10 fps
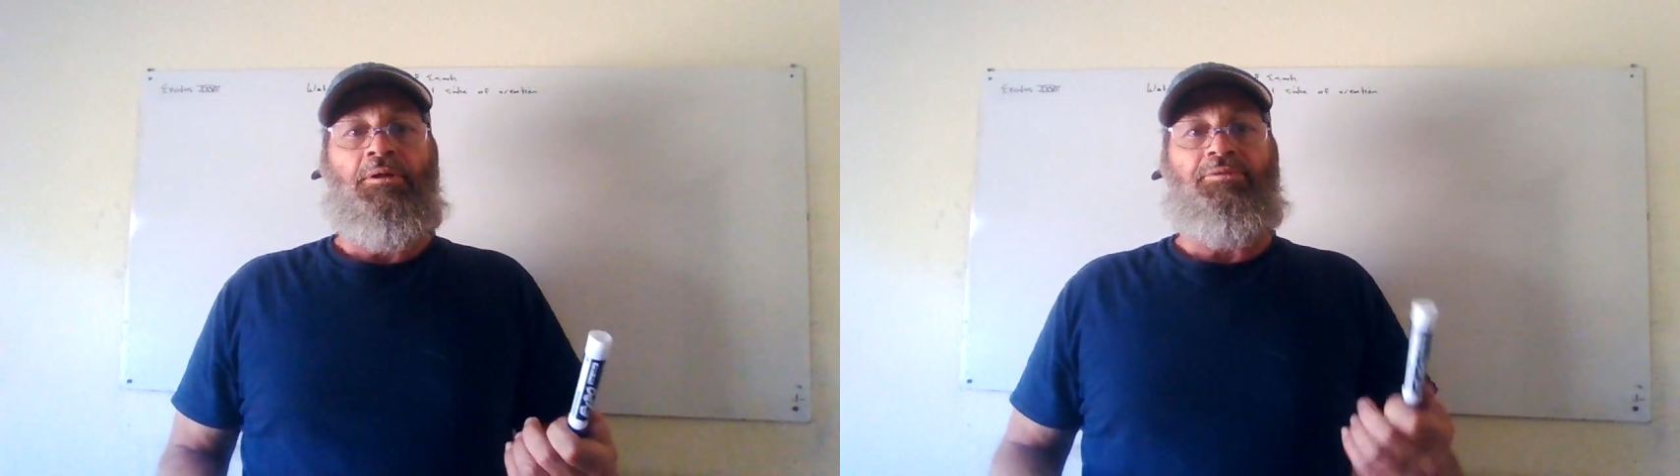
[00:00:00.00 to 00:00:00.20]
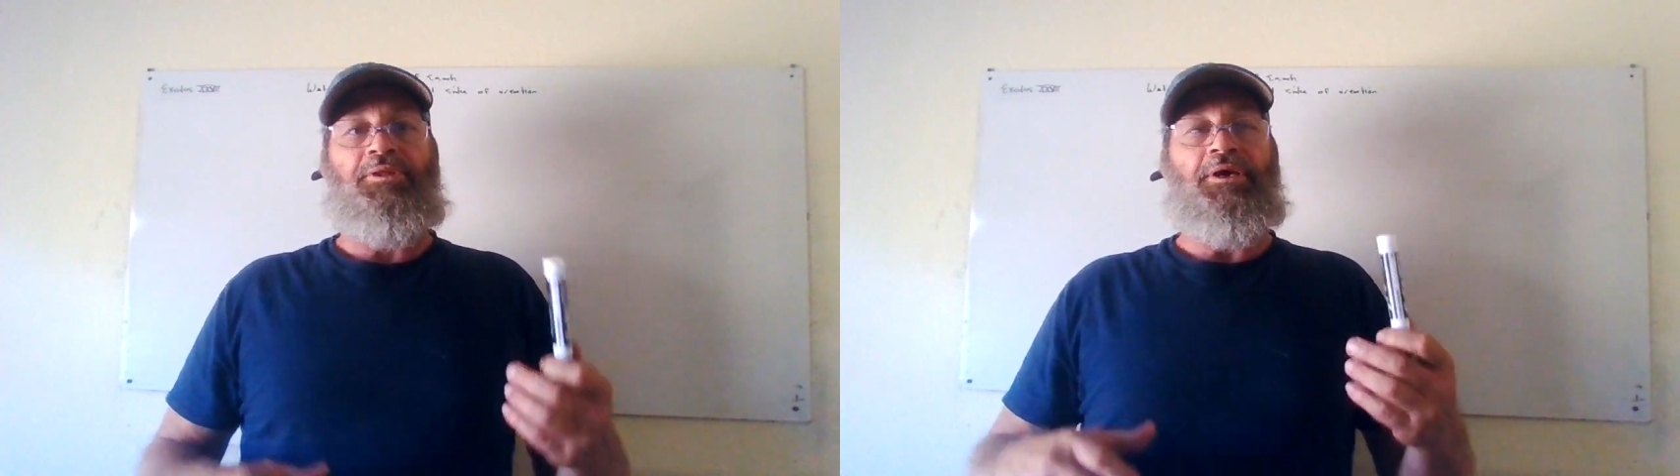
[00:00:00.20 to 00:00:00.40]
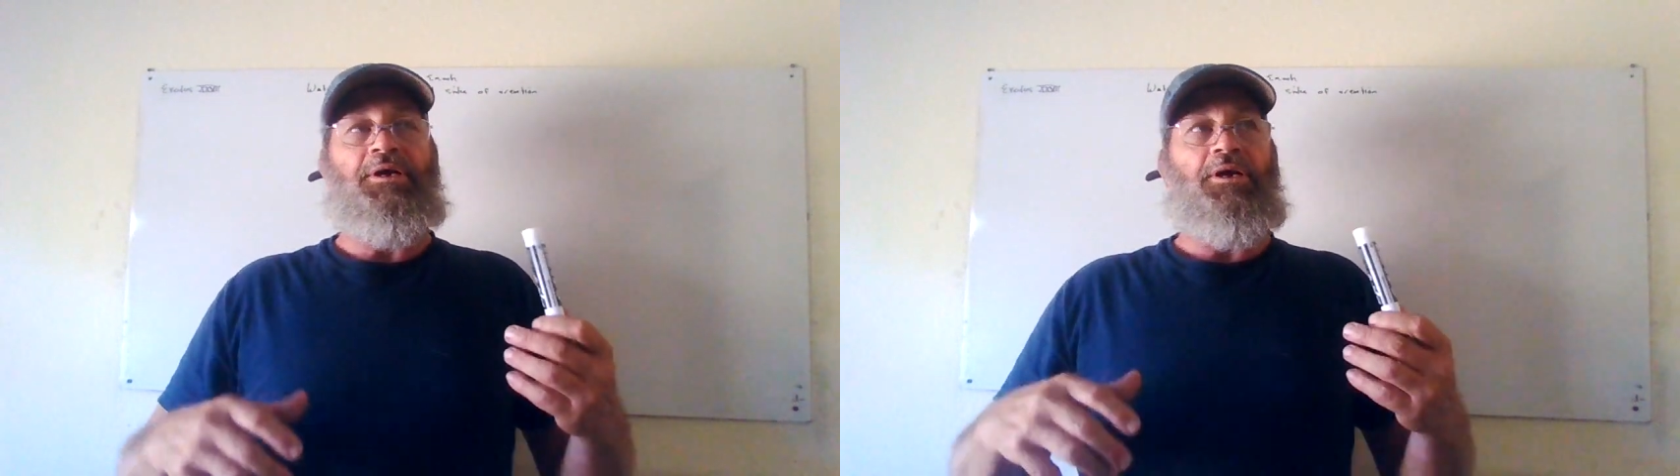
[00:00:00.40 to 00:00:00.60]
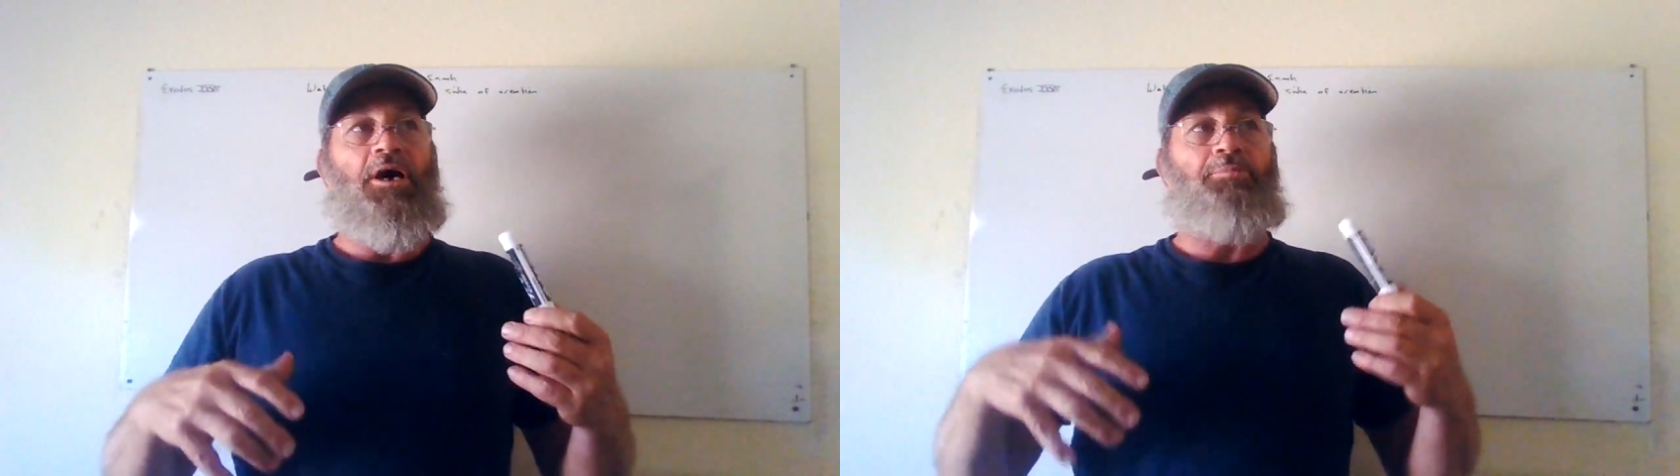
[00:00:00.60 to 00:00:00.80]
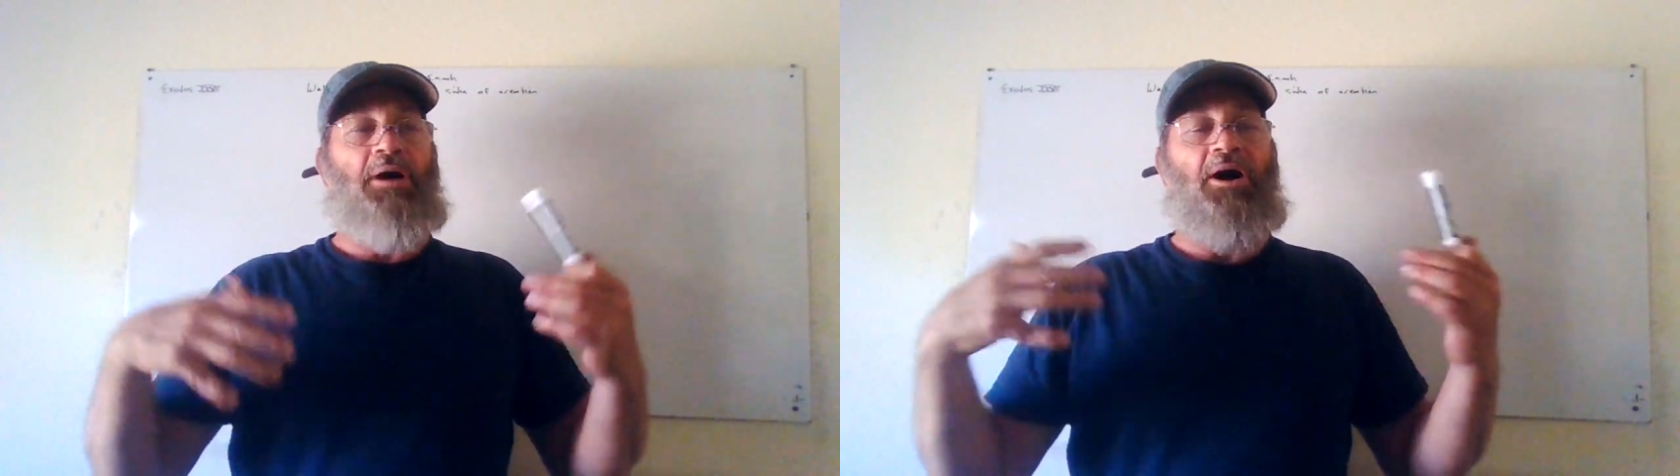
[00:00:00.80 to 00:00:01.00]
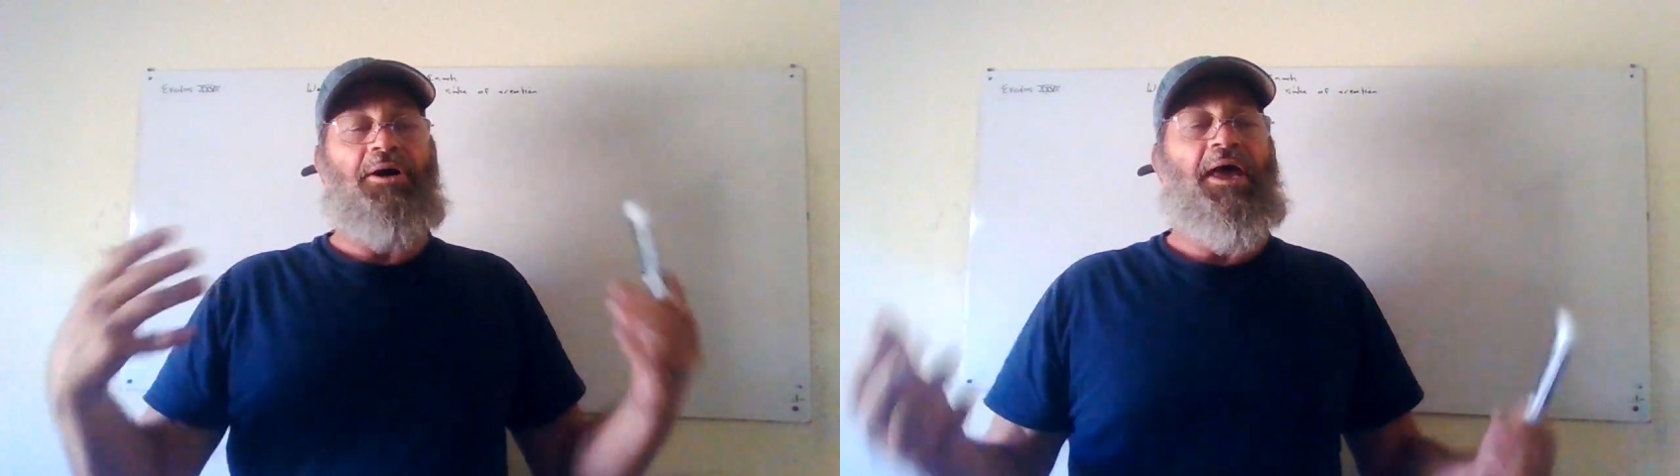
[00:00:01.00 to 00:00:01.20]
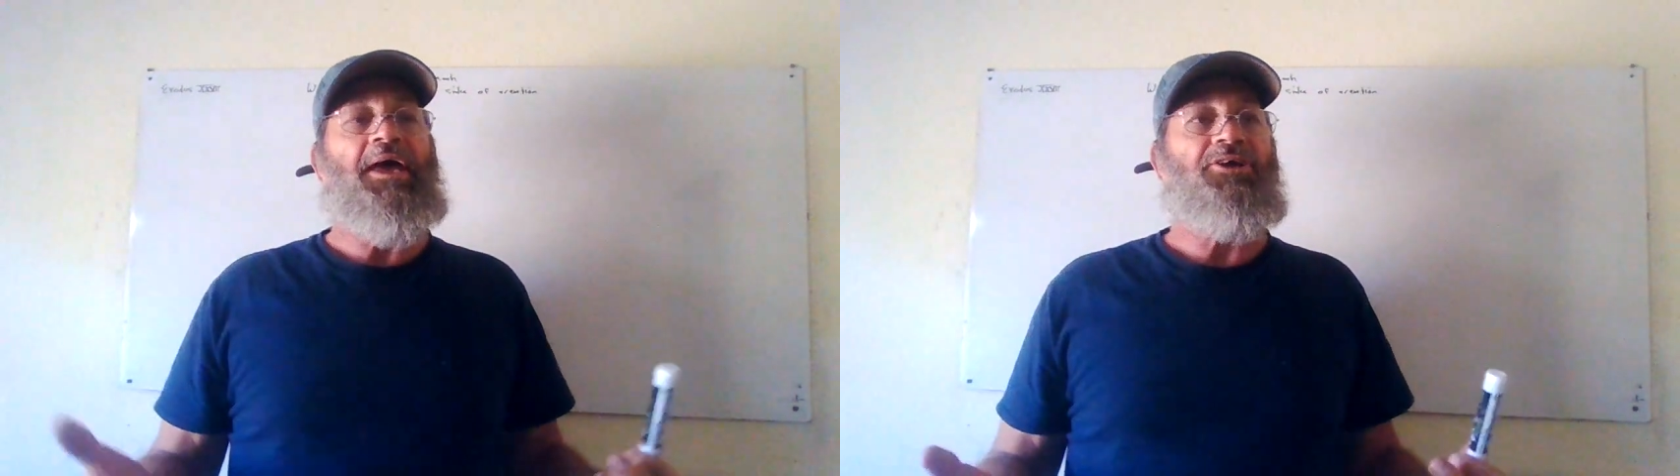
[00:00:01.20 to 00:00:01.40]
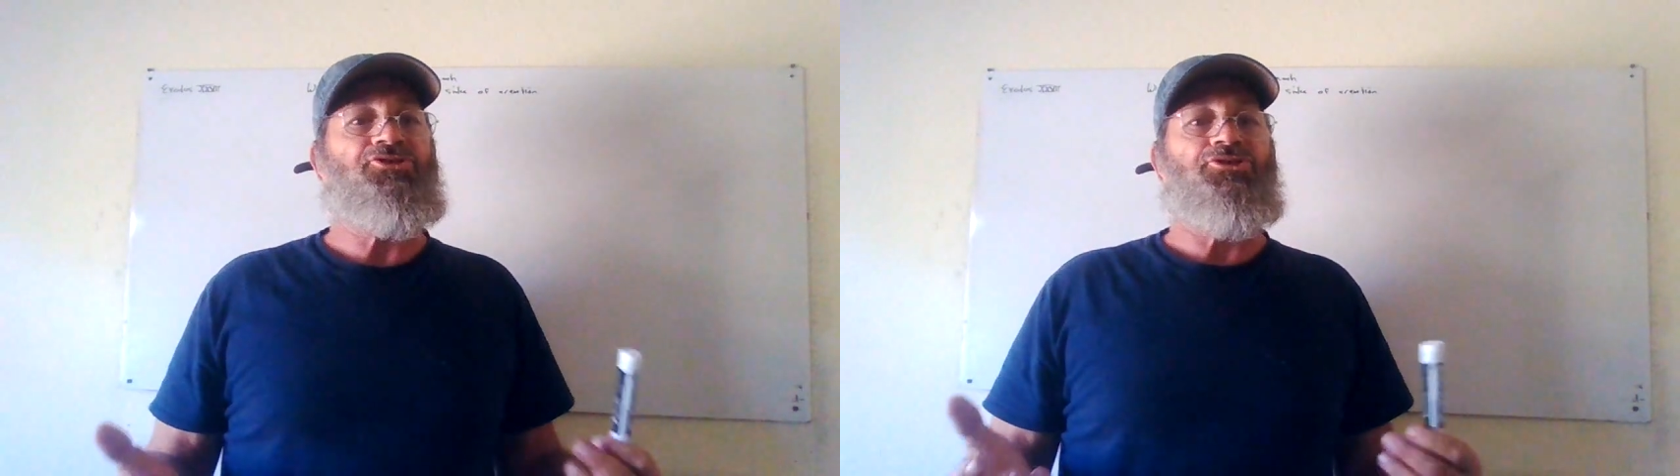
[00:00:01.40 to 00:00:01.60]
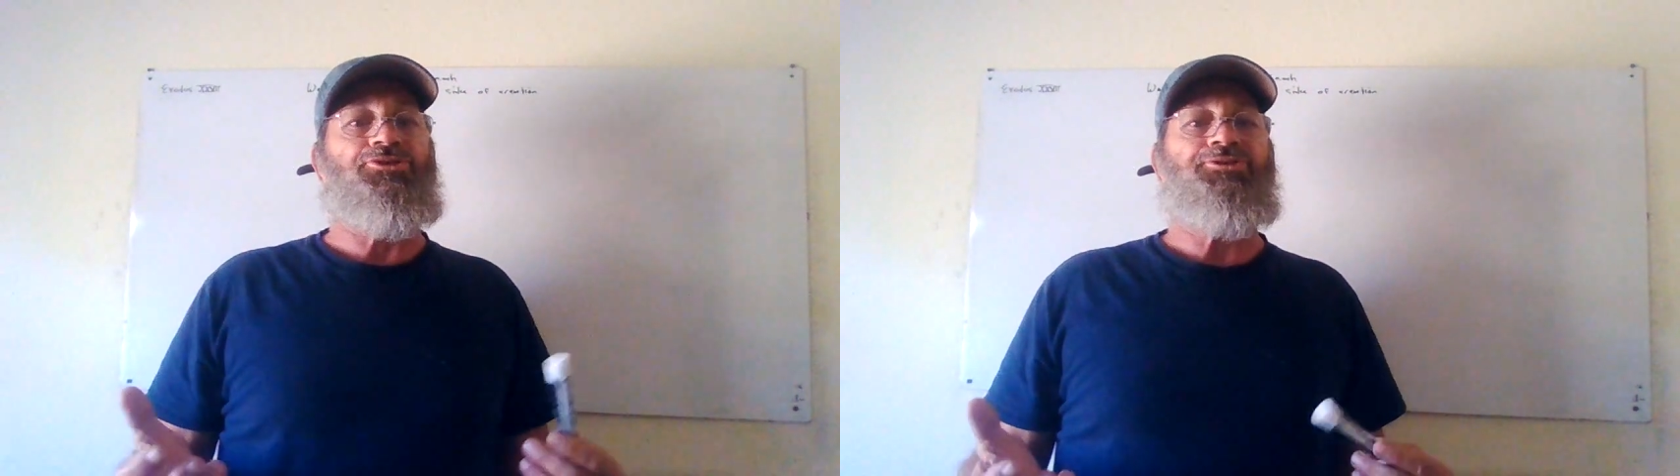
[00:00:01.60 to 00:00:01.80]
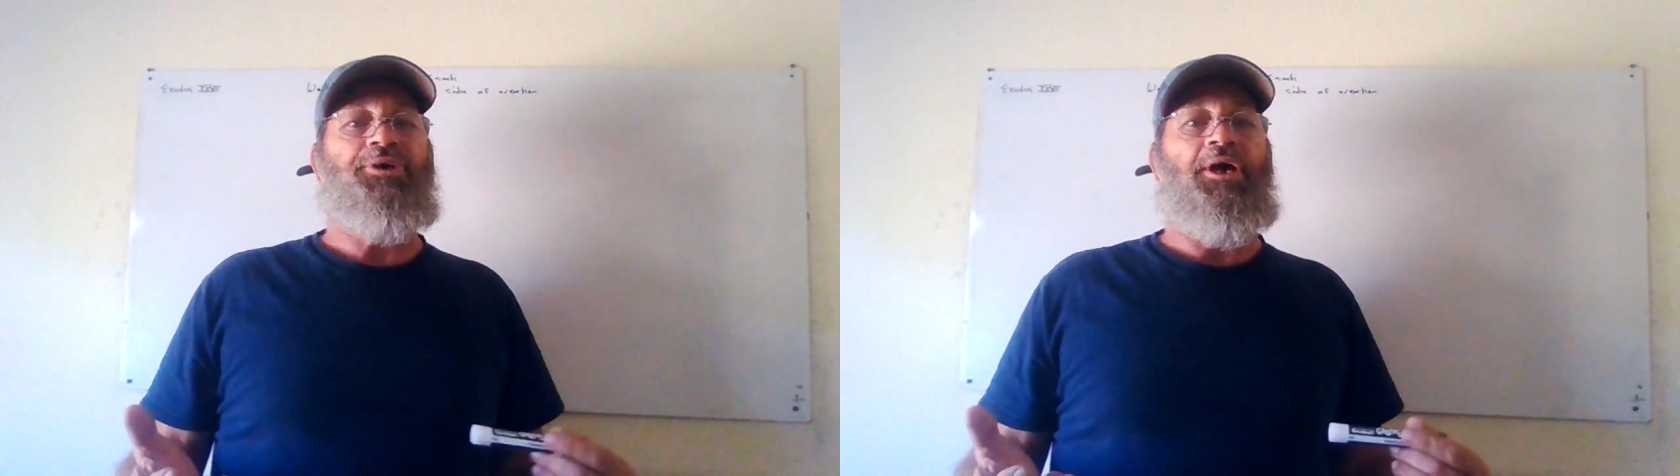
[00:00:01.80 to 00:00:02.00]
that about angels,